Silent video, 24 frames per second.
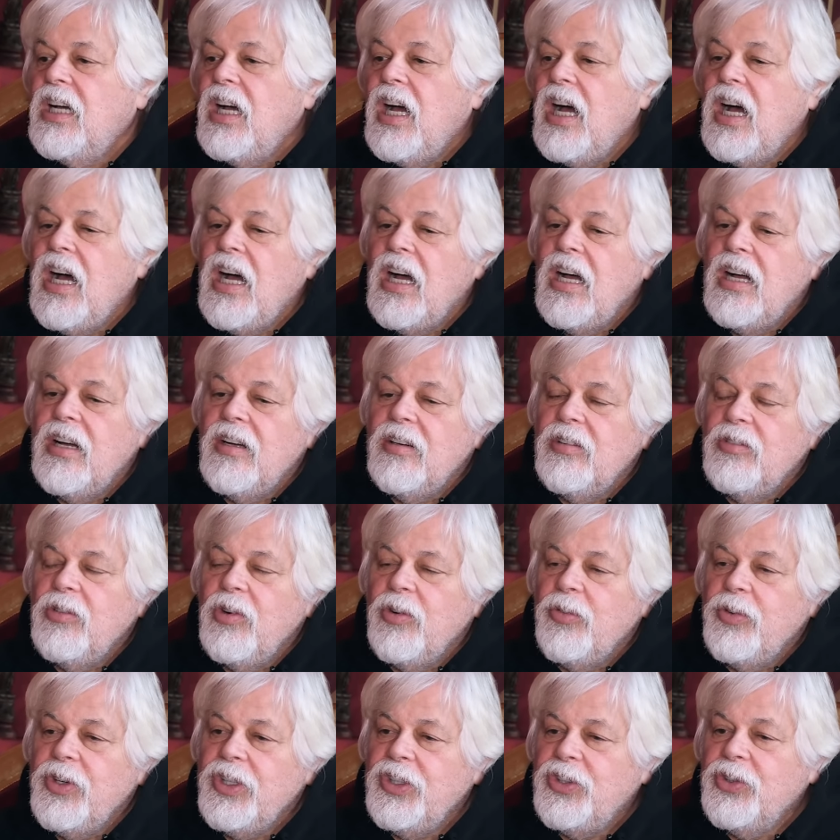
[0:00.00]

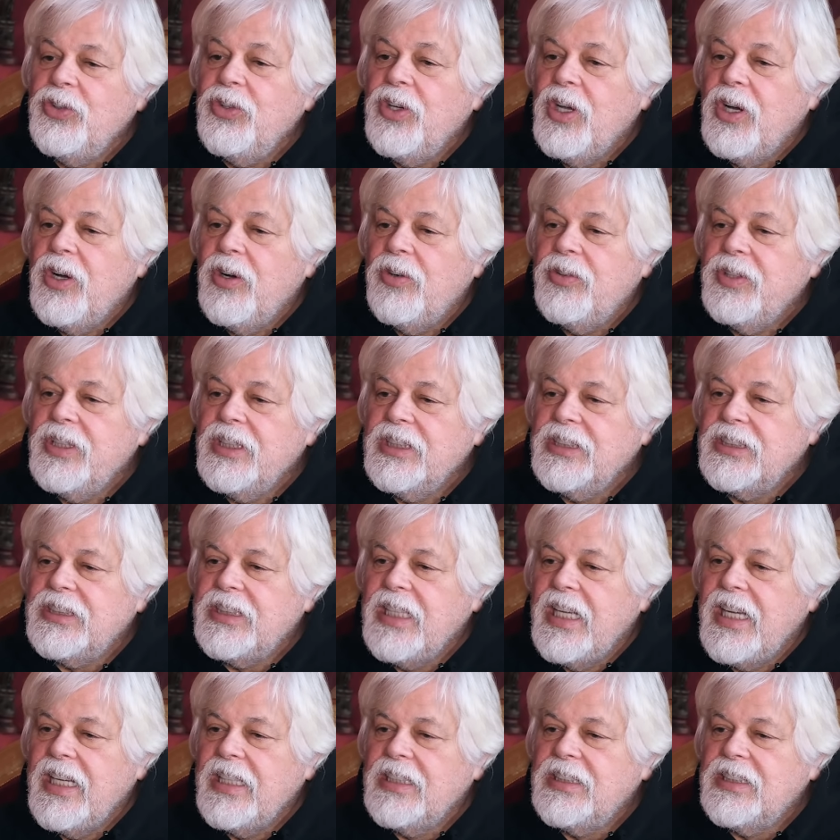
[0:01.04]
What we do know is
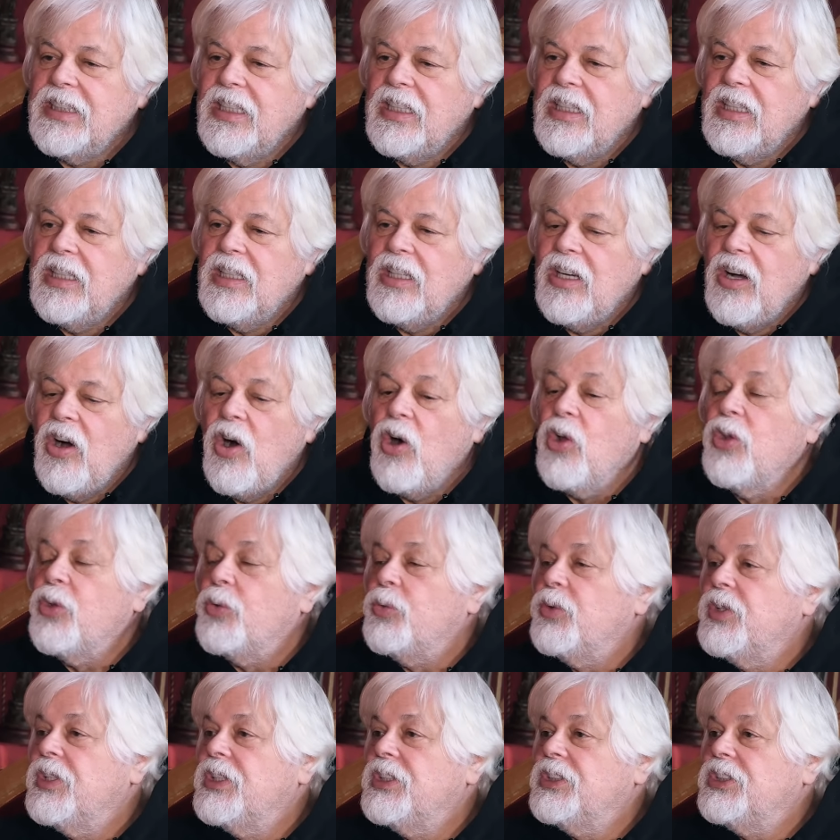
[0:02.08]
that all the
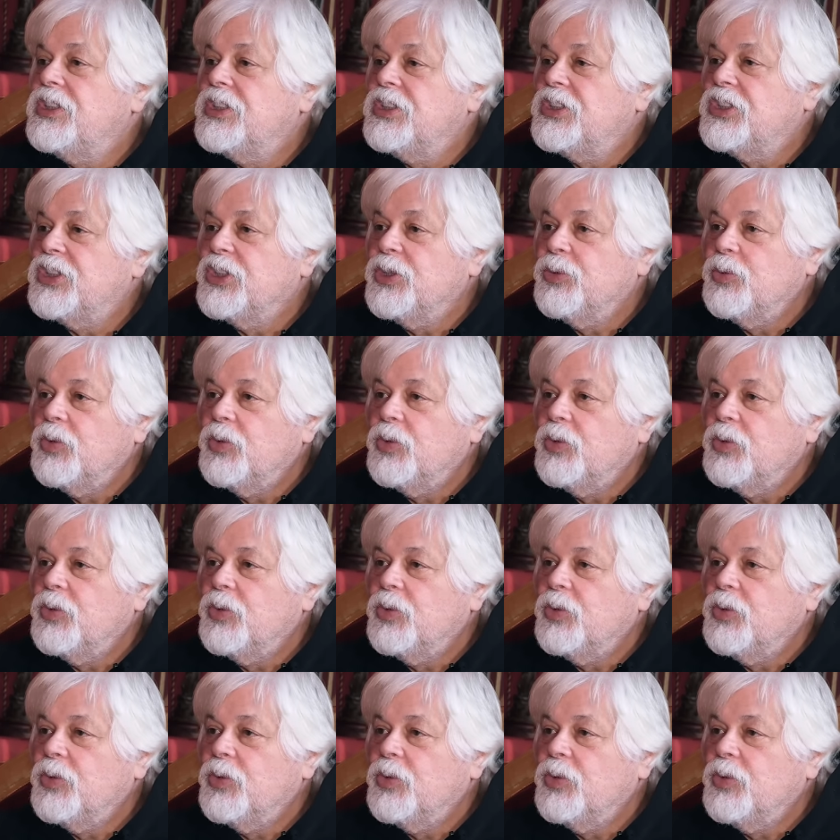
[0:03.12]
religions in